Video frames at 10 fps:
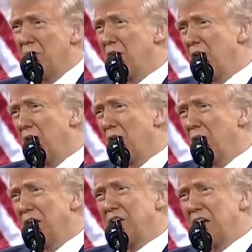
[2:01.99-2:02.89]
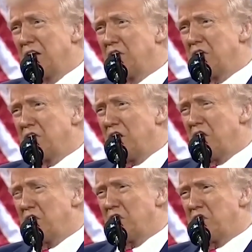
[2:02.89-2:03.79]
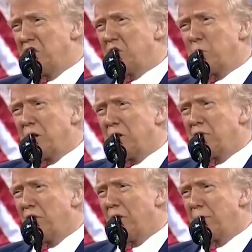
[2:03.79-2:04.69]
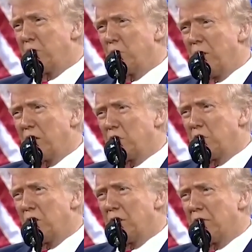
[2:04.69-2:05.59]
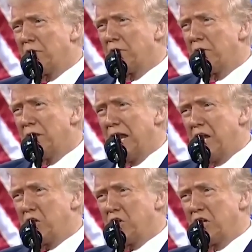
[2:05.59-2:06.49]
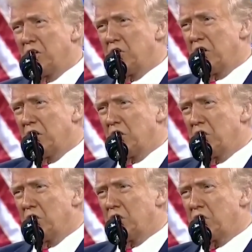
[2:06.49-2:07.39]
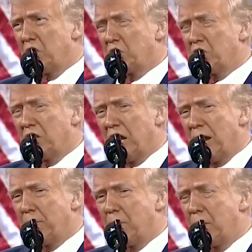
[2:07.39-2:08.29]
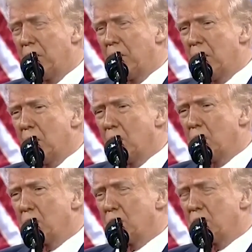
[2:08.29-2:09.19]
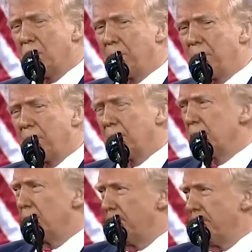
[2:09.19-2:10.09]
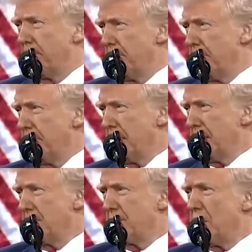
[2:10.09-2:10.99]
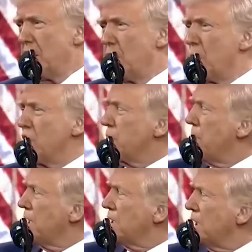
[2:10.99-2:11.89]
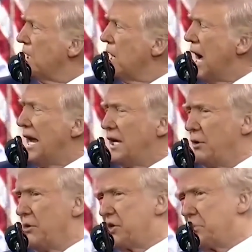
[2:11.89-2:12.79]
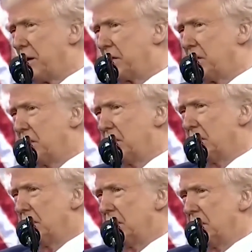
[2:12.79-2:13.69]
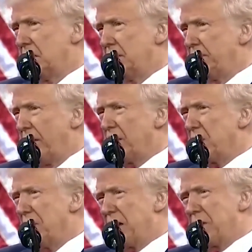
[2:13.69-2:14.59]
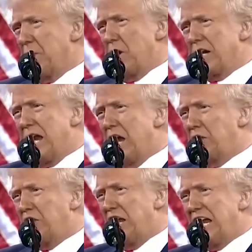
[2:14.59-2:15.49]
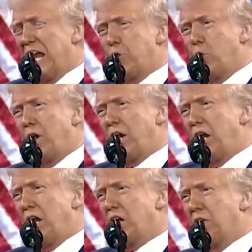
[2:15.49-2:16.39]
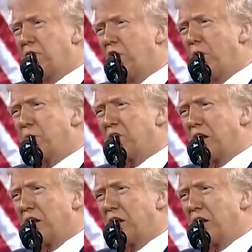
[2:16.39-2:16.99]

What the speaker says: of our intelligence agencies, we confirmed Director of National Intelligence, Tulsi Gabbard, who is something very respected, highly respected. And to make America healthy again, we confirmed